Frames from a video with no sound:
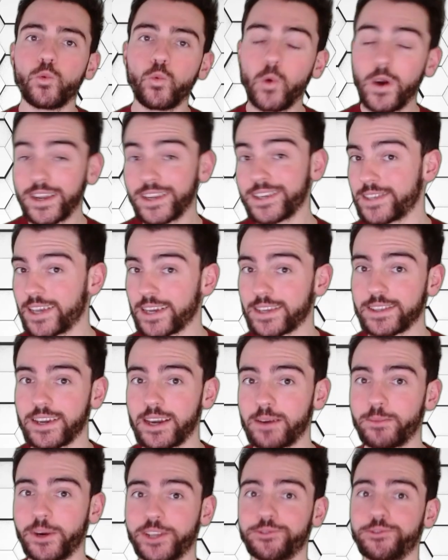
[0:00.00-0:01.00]
What exactly
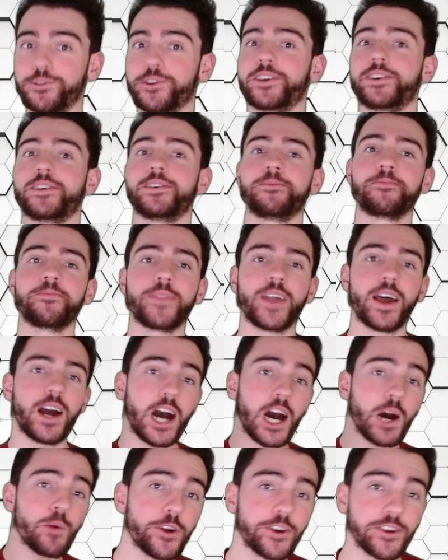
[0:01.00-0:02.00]
am I doing?
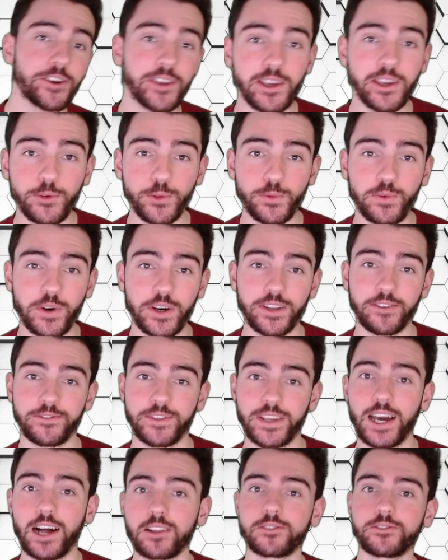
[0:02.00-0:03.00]
I'm working with one
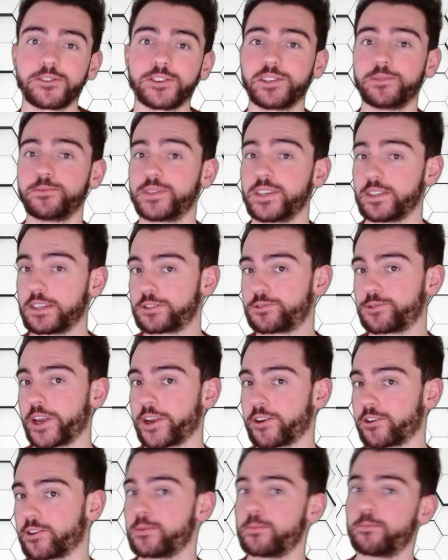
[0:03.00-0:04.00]
of the algorithms in the
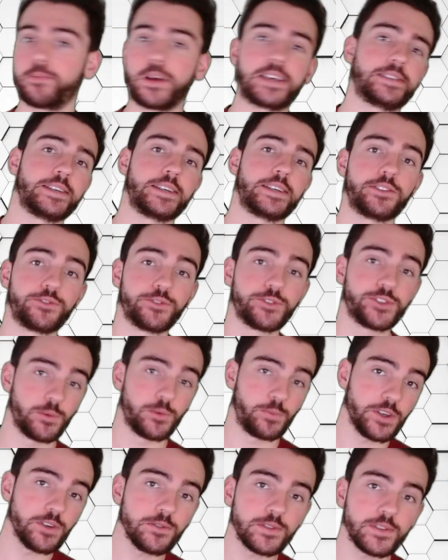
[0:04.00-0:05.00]
trigger, passing it to
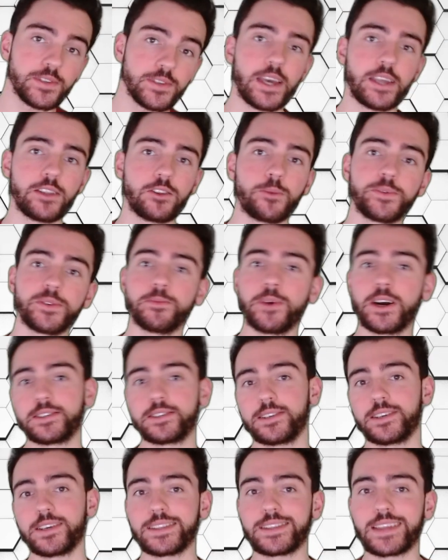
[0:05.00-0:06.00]
GPUs and
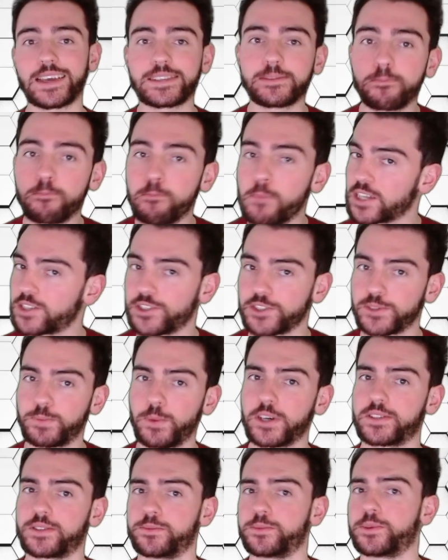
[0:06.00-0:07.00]
optimizing it as much as
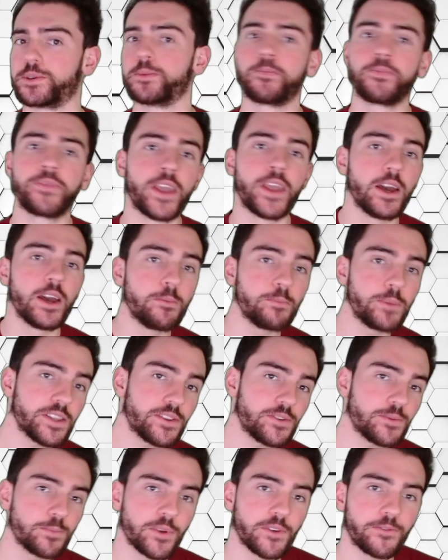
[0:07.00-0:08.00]
possible.
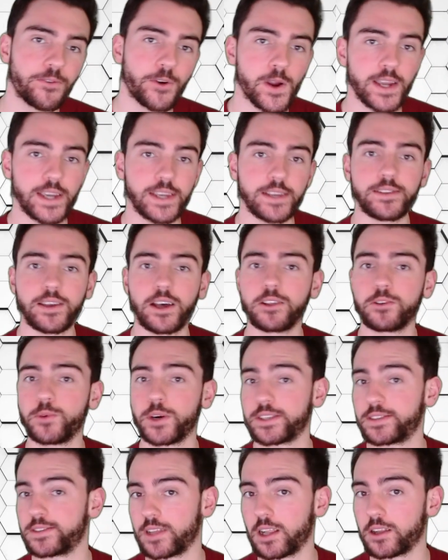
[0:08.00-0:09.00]
But before I can tell you
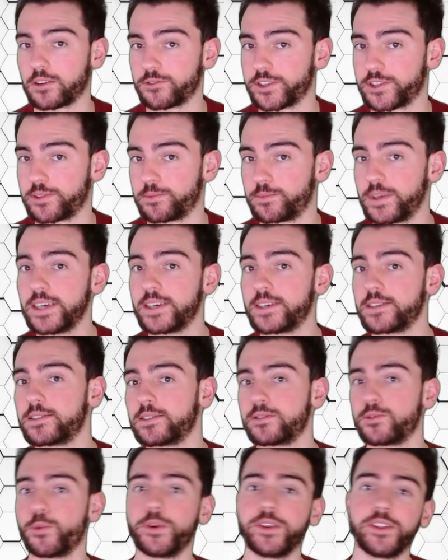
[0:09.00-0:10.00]
what this algorithm
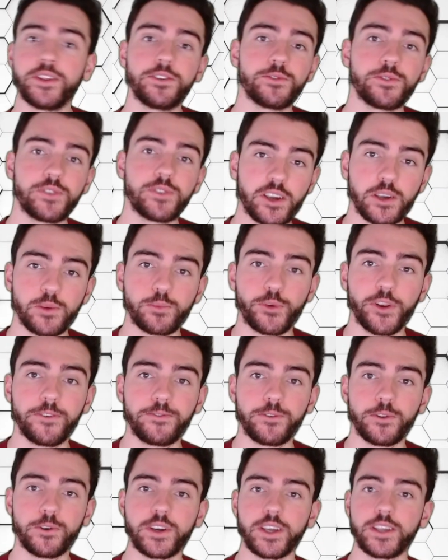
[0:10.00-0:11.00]
is, we need to take a
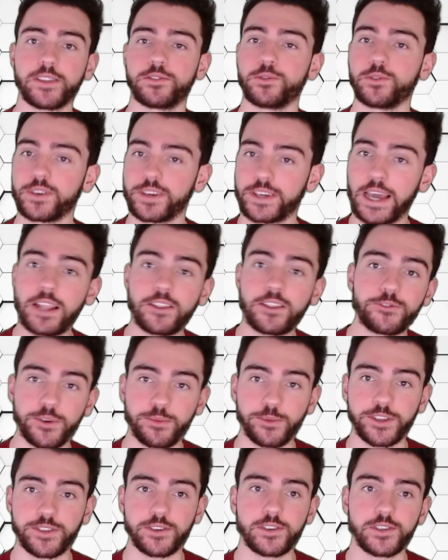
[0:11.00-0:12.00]
brief look into
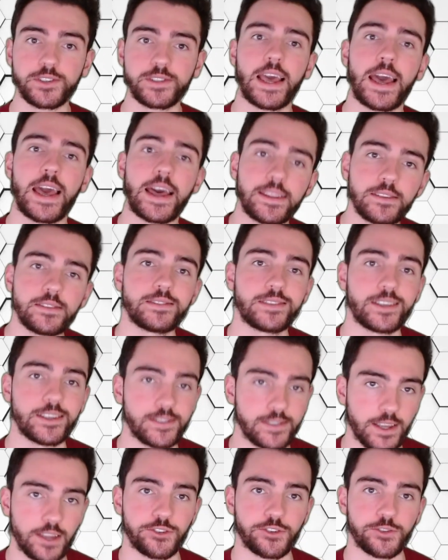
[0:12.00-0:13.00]
calorimeters and the
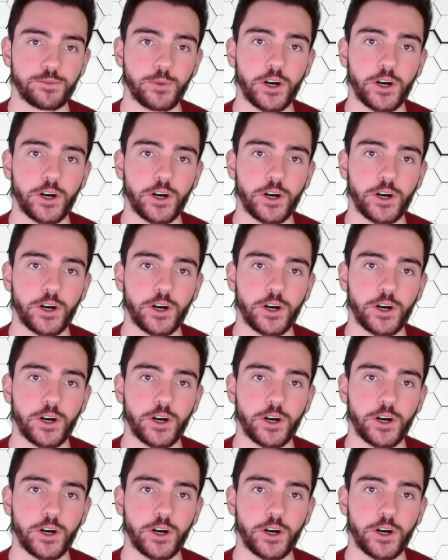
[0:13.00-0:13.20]
standard